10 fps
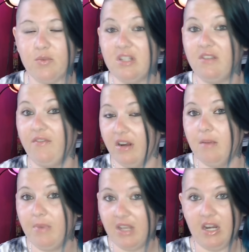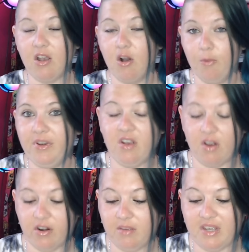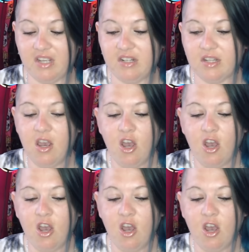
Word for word: was the very beginning opening arguments